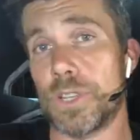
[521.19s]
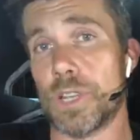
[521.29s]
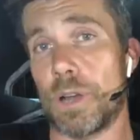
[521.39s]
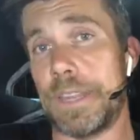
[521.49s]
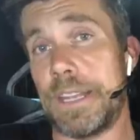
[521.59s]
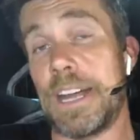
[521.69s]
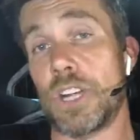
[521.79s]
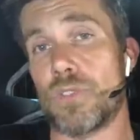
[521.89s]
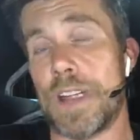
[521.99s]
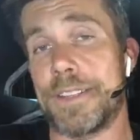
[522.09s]
control and then our
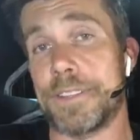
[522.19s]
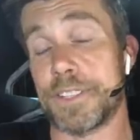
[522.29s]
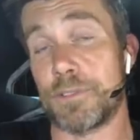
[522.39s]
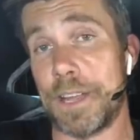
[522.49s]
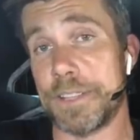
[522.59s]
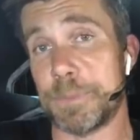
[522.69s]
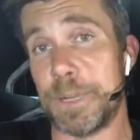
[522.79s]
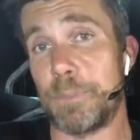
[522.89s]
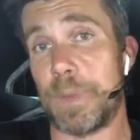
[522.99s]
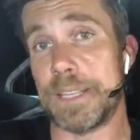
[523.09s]
ground
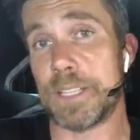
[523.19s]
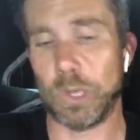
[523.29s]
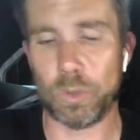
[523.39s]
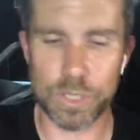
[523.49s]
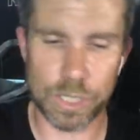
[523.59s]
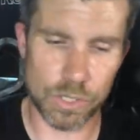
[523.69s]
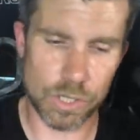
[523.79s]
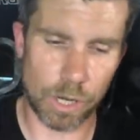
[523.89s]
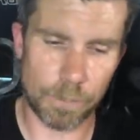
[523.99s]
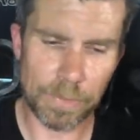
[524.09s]
speed based launch
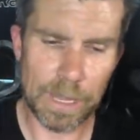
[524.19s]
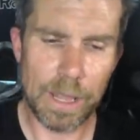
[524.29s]
control.